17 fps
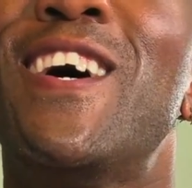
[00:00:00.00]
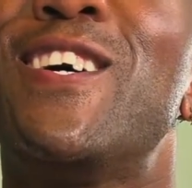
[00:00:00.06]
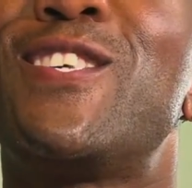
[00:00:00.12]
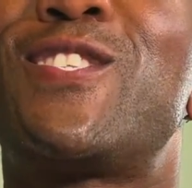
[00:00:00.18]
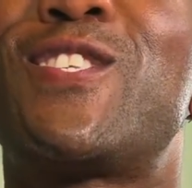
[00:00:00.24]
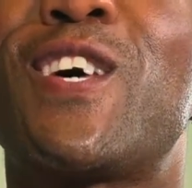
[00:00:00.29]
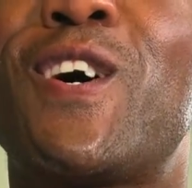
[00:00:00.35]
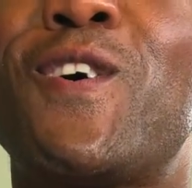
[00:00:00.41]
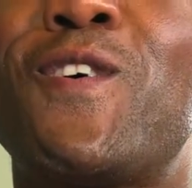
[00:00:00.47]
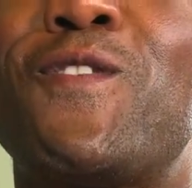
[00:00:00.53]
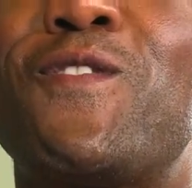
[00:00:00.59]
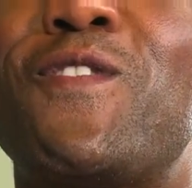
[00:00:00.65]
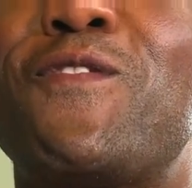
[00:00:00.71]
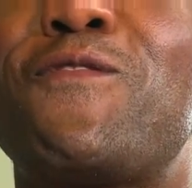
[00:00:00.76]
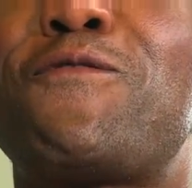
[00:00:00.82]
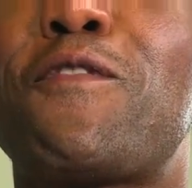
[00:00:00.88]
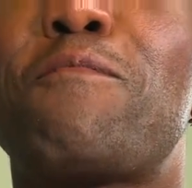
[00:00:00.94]
So
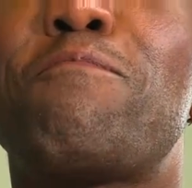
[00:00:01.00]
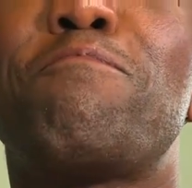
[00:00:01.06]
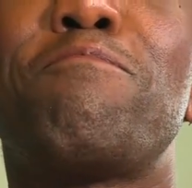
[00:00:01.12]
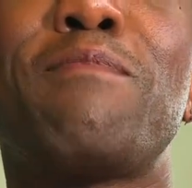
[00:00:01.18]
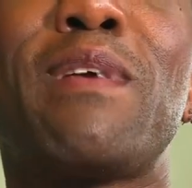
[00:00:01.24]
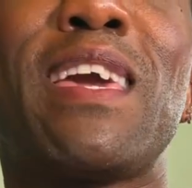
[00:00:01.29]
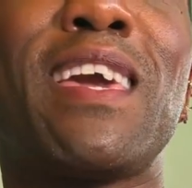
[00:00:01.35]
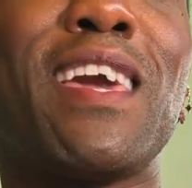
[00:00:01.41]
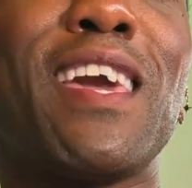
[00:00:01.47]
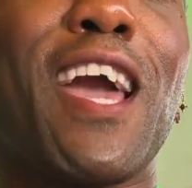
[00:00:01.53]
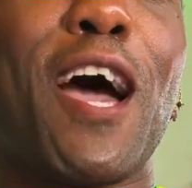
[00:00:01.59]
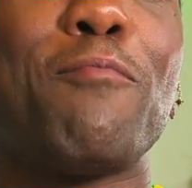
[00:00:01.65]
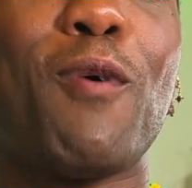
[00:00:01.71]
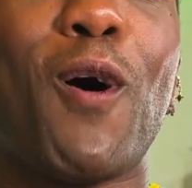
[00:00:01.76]
for me, I'm